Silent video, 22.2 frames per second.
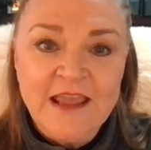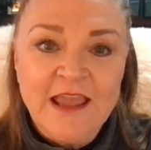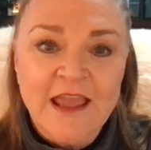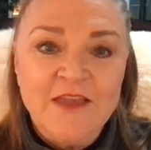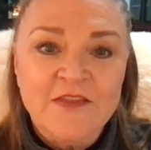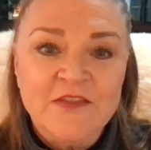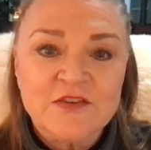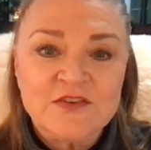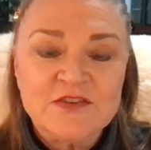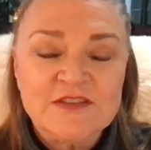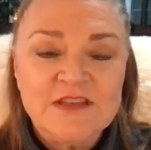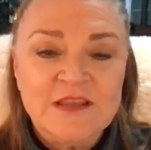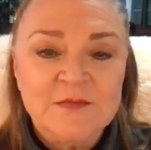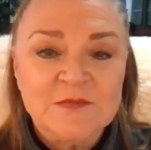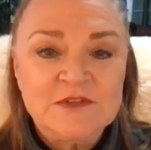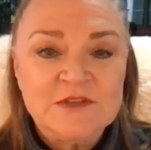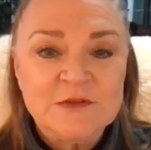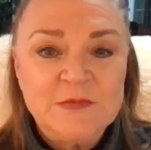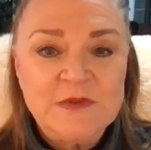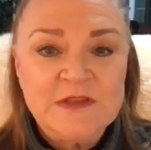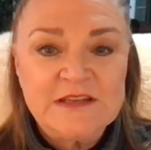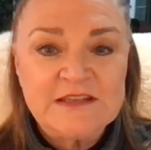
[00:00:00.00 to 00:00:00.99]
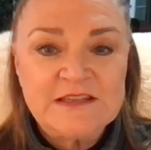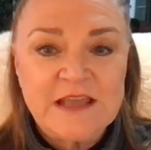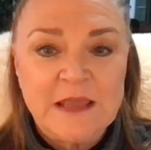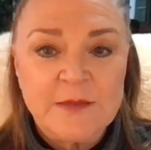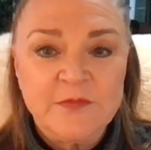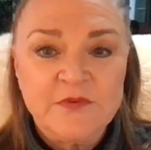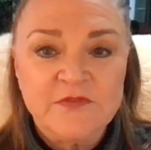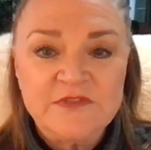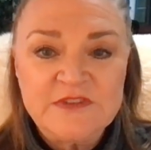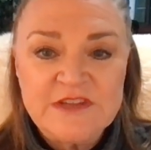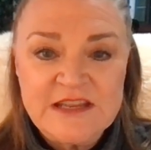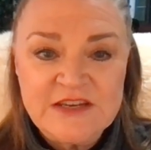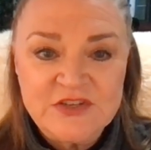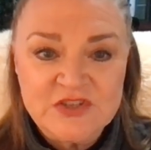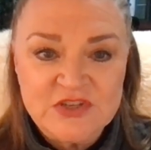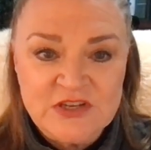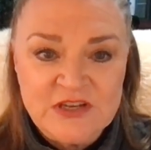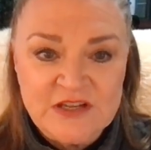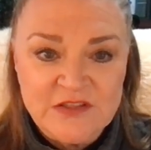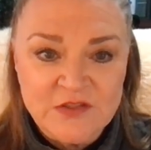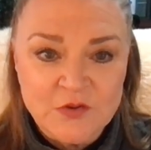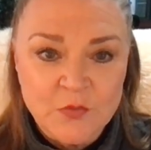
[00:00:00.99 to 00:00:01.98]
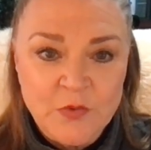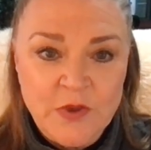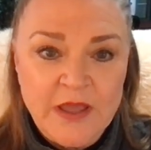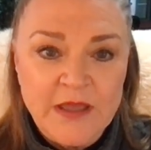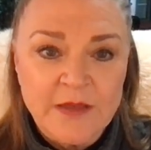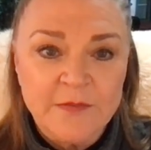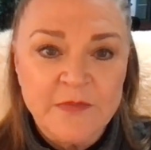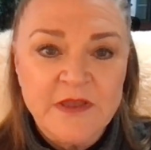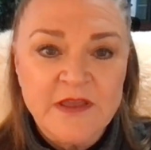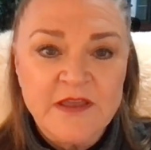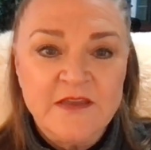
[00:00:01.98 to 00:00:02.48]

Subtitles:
And there seems to be a type of tension in the web